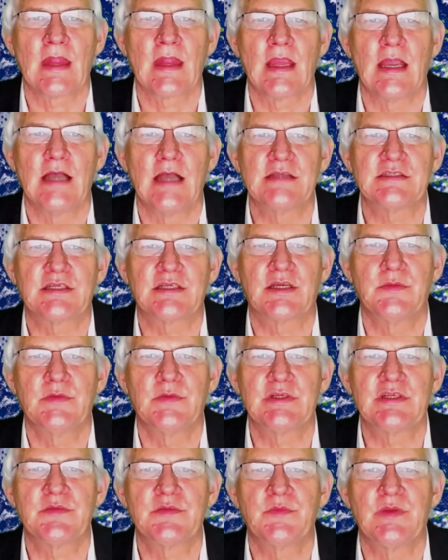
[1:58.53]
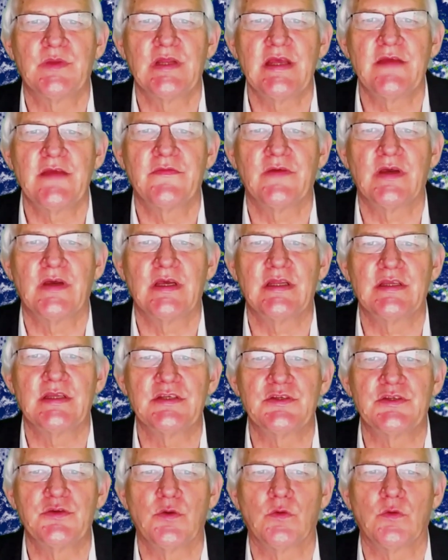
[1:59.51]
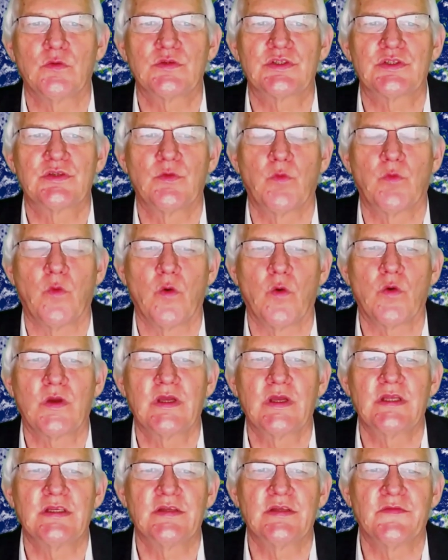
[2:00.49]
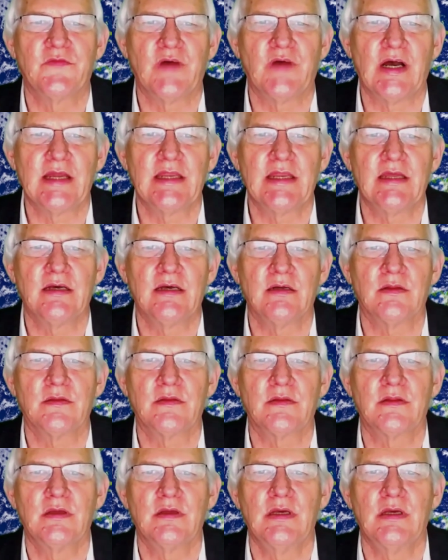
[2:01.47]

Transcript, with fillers: As a committed believer, it is yours to walk in divine health,